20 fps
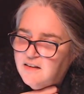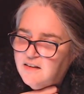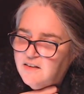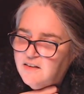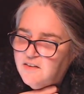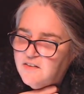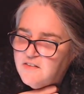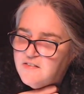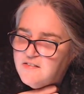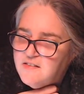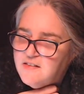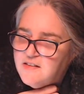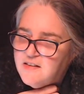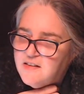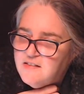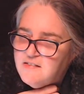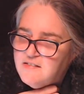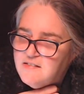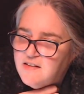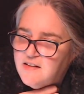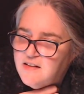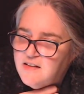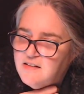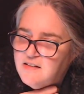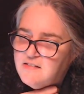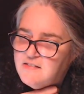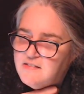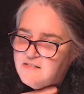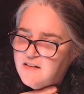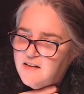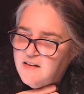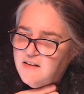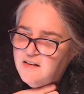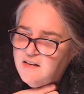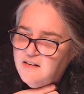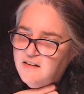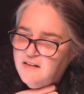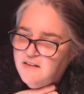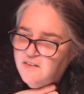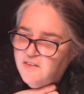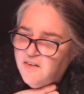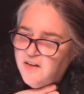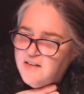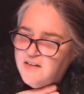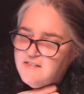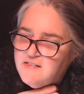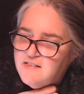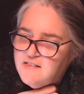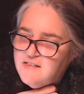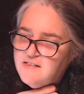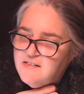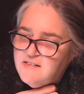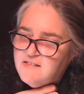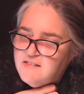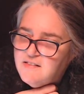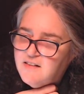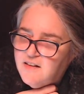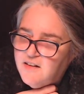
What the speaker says: Christine says, grandsons